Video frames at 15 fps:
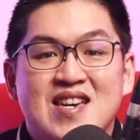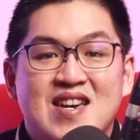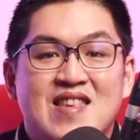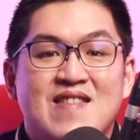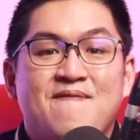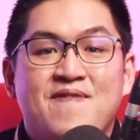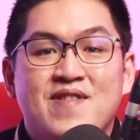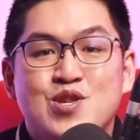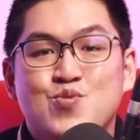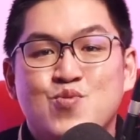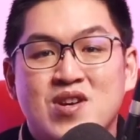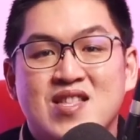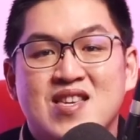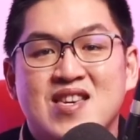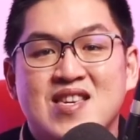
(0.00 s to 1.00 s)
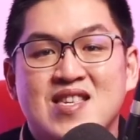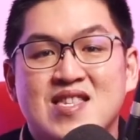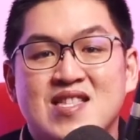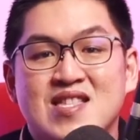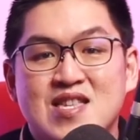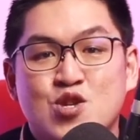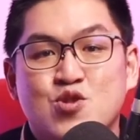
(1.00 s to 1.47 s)
And the first one is
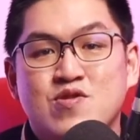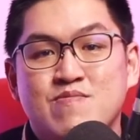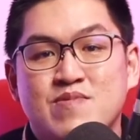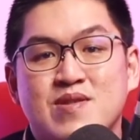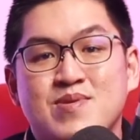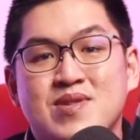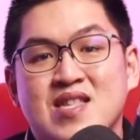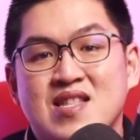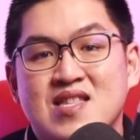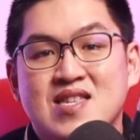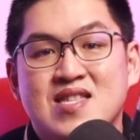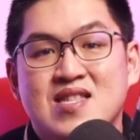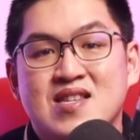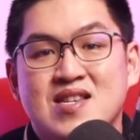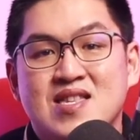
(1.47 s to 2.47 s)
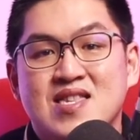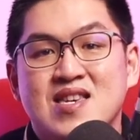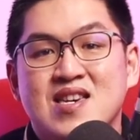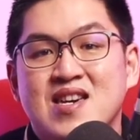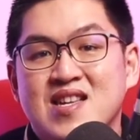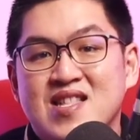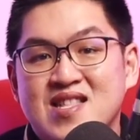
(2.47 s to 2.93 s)
descriptive statistics.
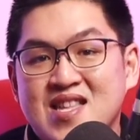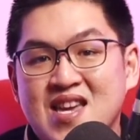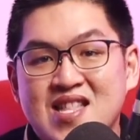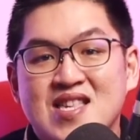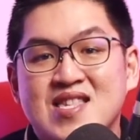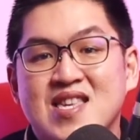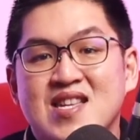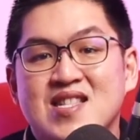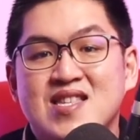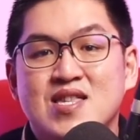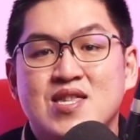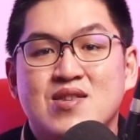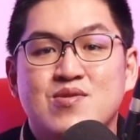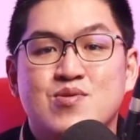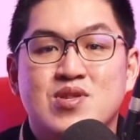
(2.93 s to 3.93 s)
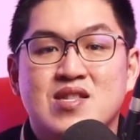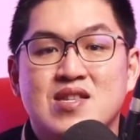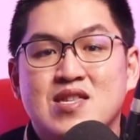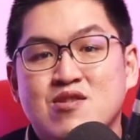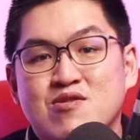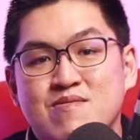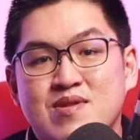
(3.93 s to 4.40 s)
Data scientists use
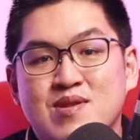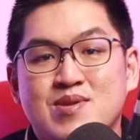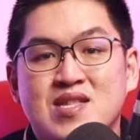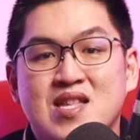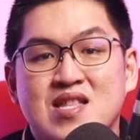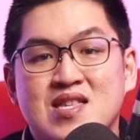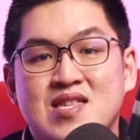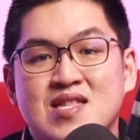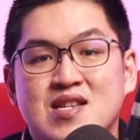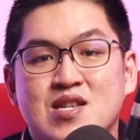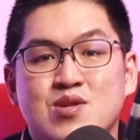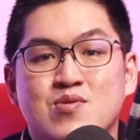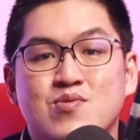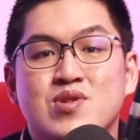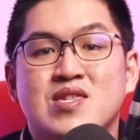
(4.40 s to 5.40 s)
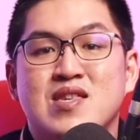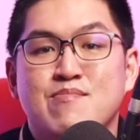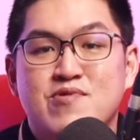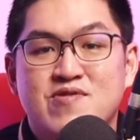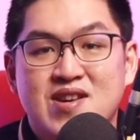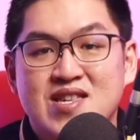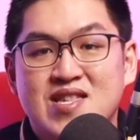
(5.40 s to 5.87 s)
descriptive statistics to
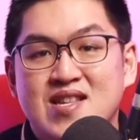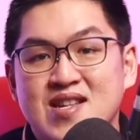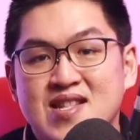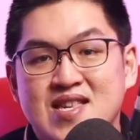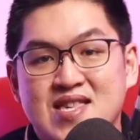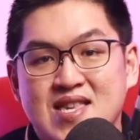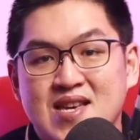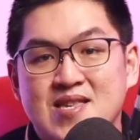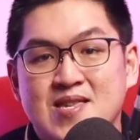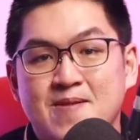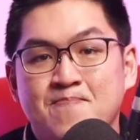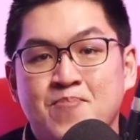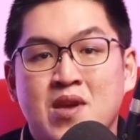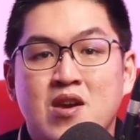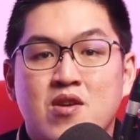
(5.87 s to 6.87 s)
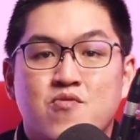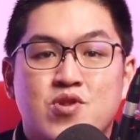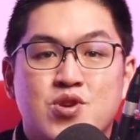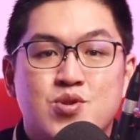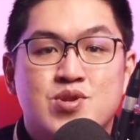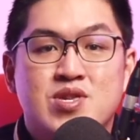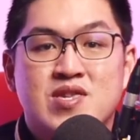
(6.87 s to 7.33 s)
summarize data sets. We
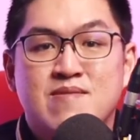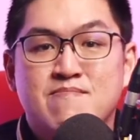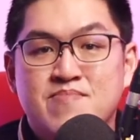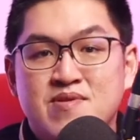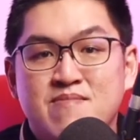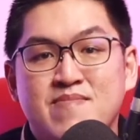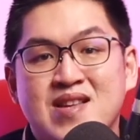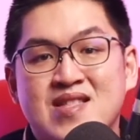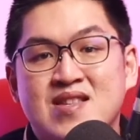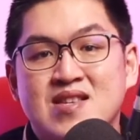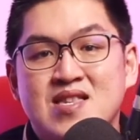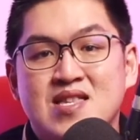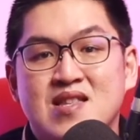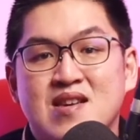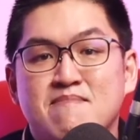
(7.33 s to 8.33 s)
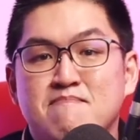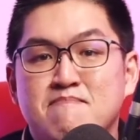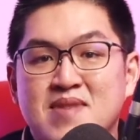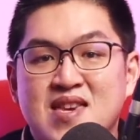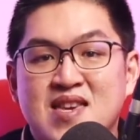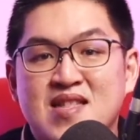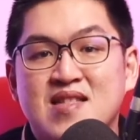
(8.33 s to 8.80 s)
use simple methods like
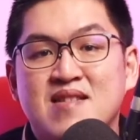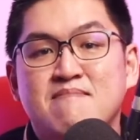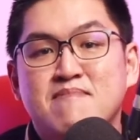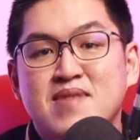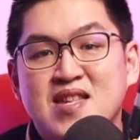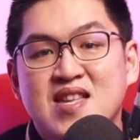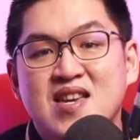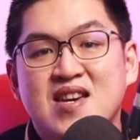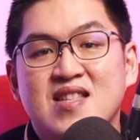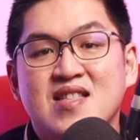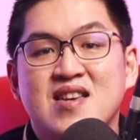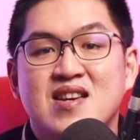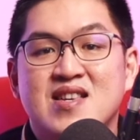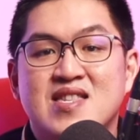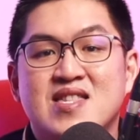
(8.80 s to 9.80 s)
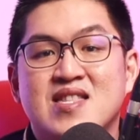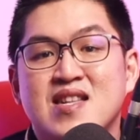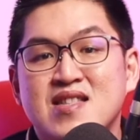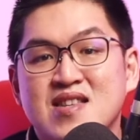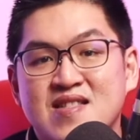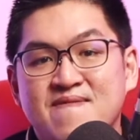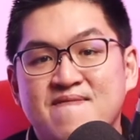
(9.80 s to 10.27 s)
mean, median, and
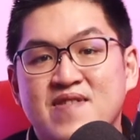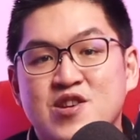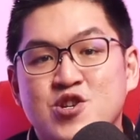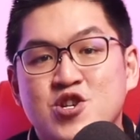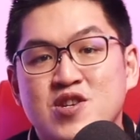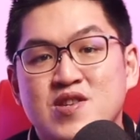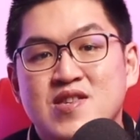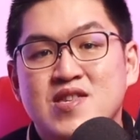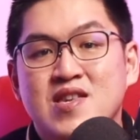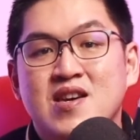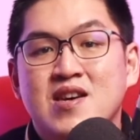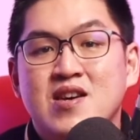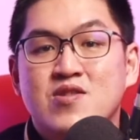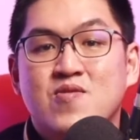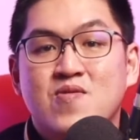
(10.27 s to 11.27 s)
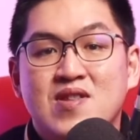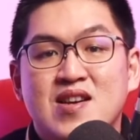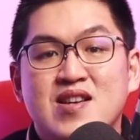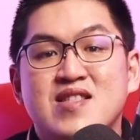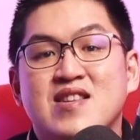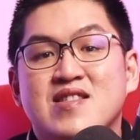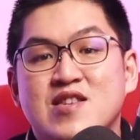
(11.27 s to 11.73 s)
standard deviations to
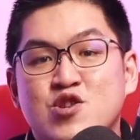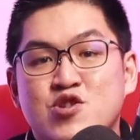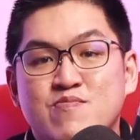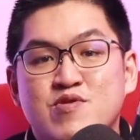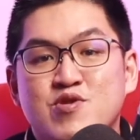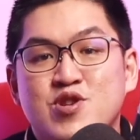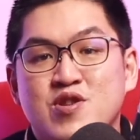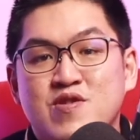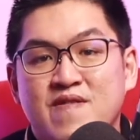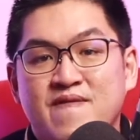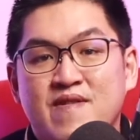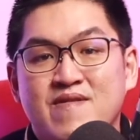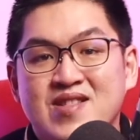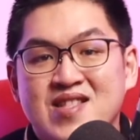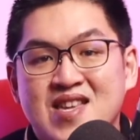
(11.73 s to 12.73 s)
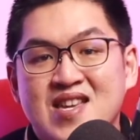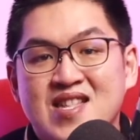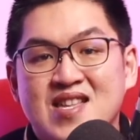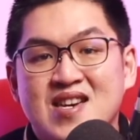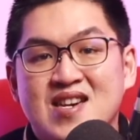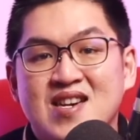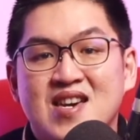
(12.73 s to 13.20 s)
learn the distribution of our
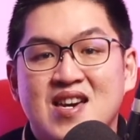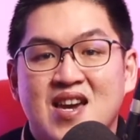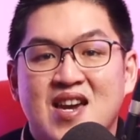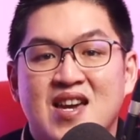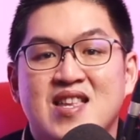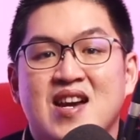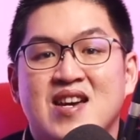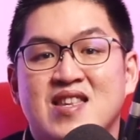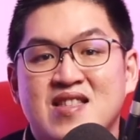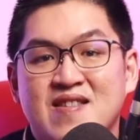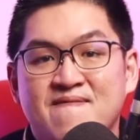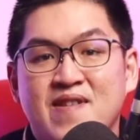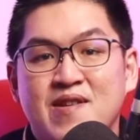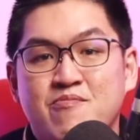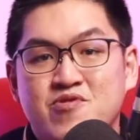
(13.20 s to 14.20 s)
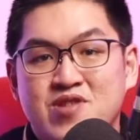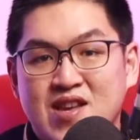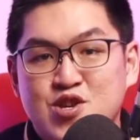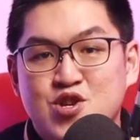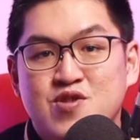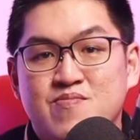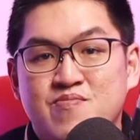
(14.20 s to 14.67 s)
data and identify
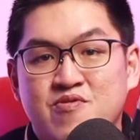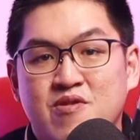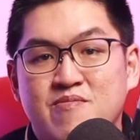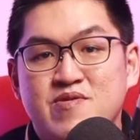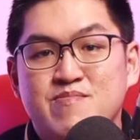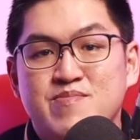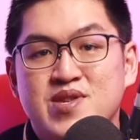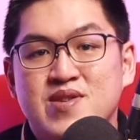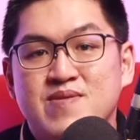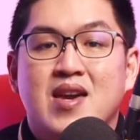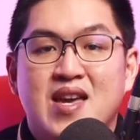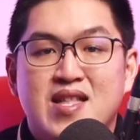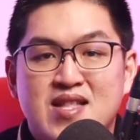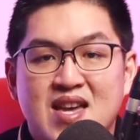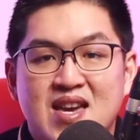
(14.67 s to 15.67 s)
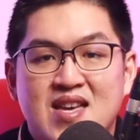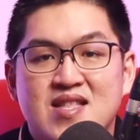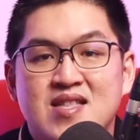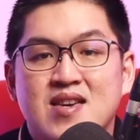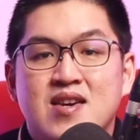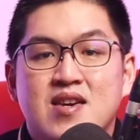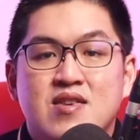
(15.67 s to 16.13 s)
potential problems. And
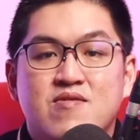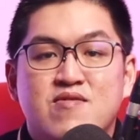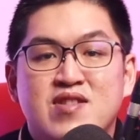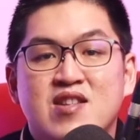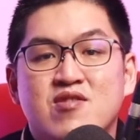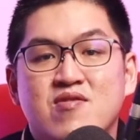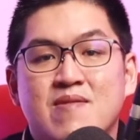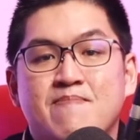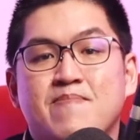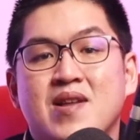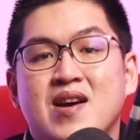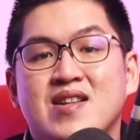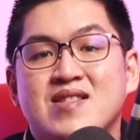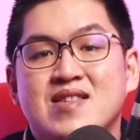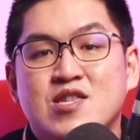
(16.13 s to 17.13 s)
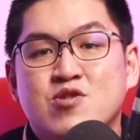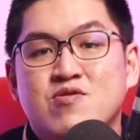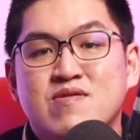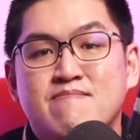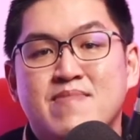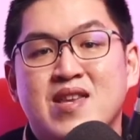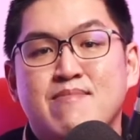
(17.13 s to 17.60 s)
then you need to apply
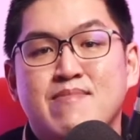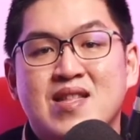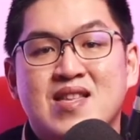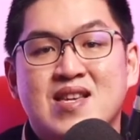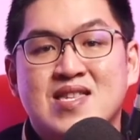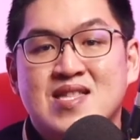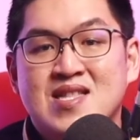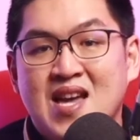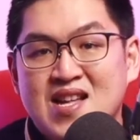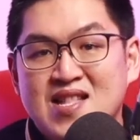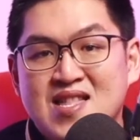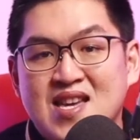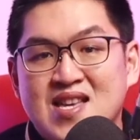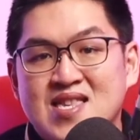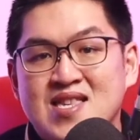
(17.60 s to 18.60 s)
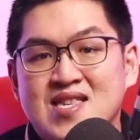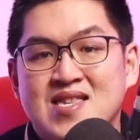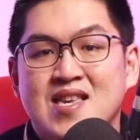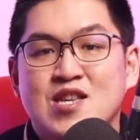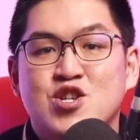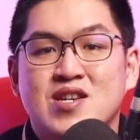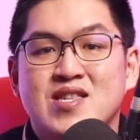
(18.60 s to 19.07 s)
discrete mathematics techniques
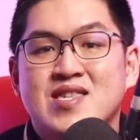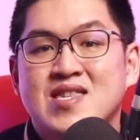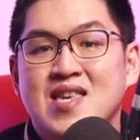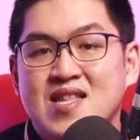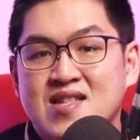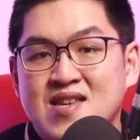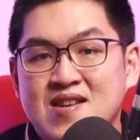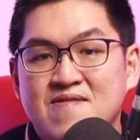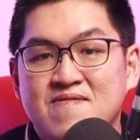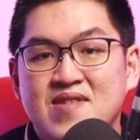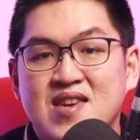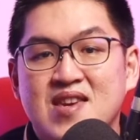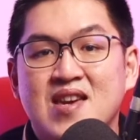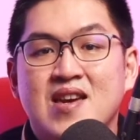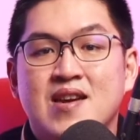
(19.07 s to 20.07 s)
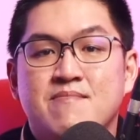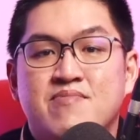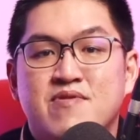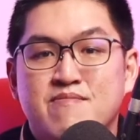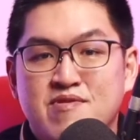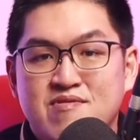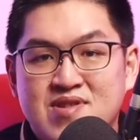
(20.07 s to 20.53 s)
such as set theory,
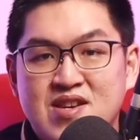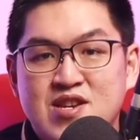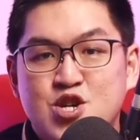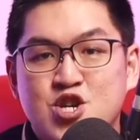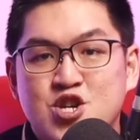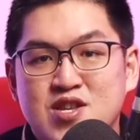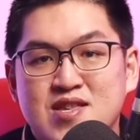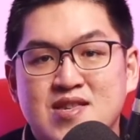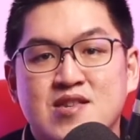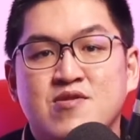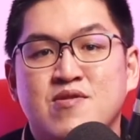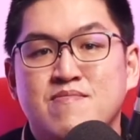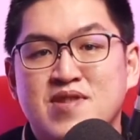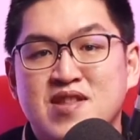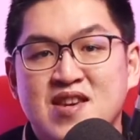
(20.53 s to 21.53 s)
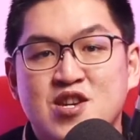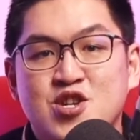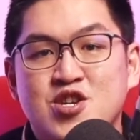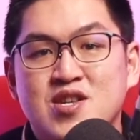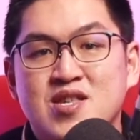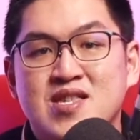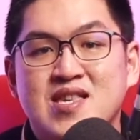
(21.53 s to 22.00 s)
permutations,
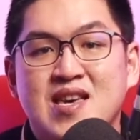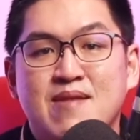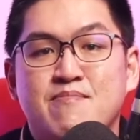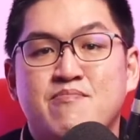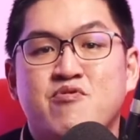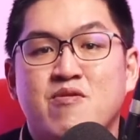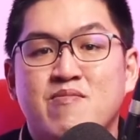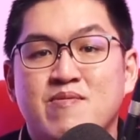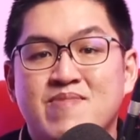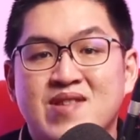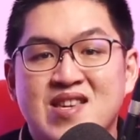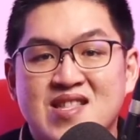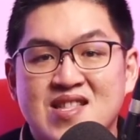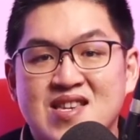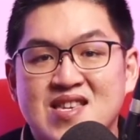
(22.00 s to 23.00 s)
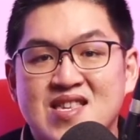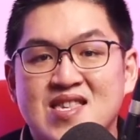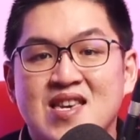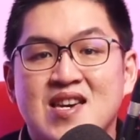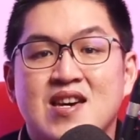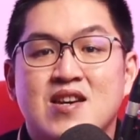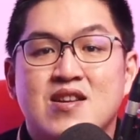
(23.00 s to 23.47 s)
combinations, and probabilities
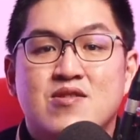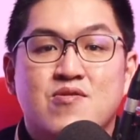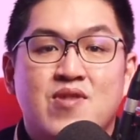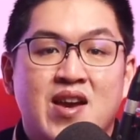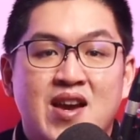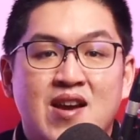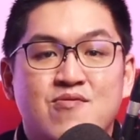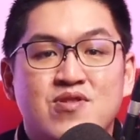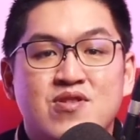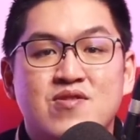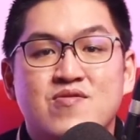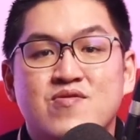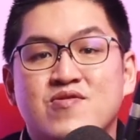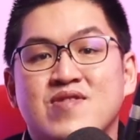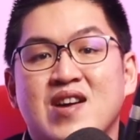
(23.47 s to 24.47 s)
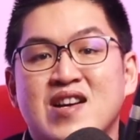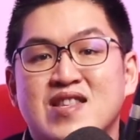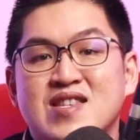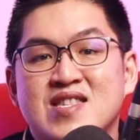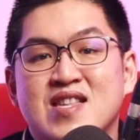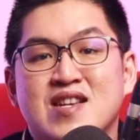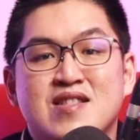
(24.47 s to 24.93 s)
to help you to
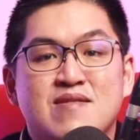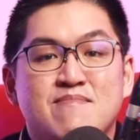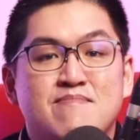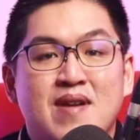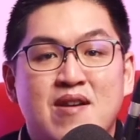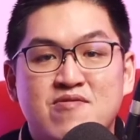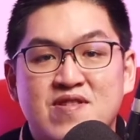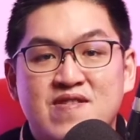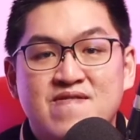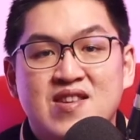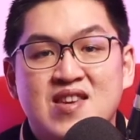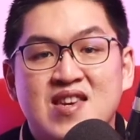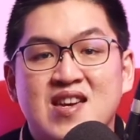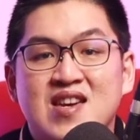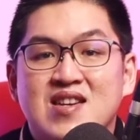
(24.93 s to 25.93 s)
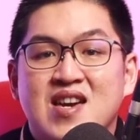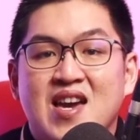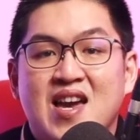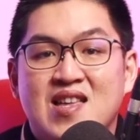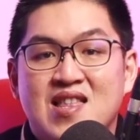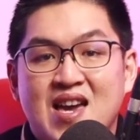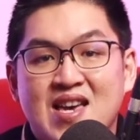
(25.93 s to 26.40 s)
understand the boundary
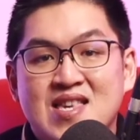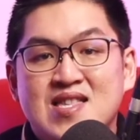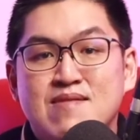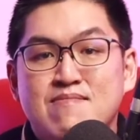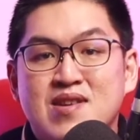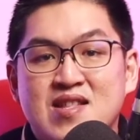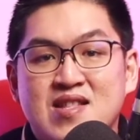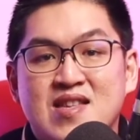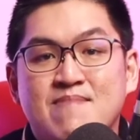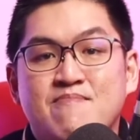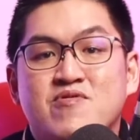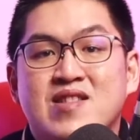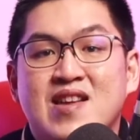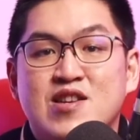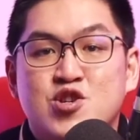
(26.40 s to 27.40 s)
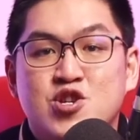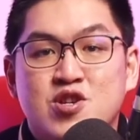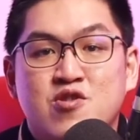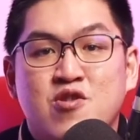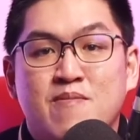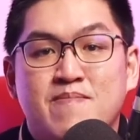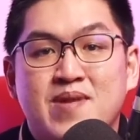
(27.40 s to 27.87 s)
and estimate the potential
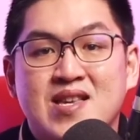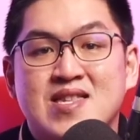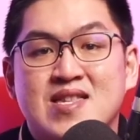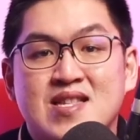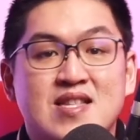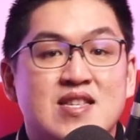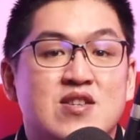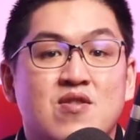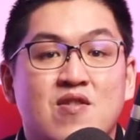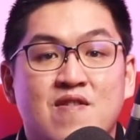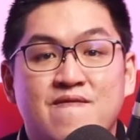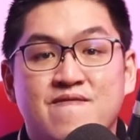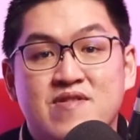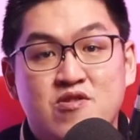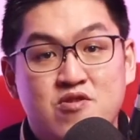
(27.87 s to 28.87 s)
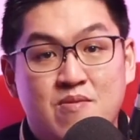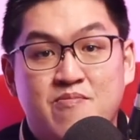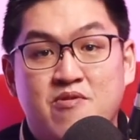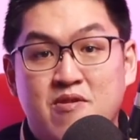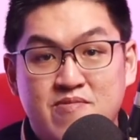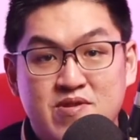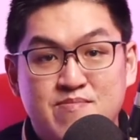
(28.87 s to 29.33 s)
complexity of your
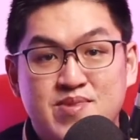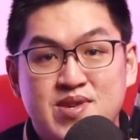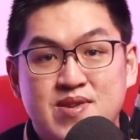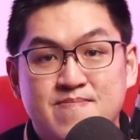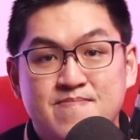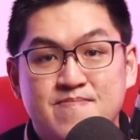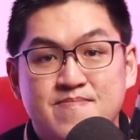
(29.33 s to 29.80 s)
problems.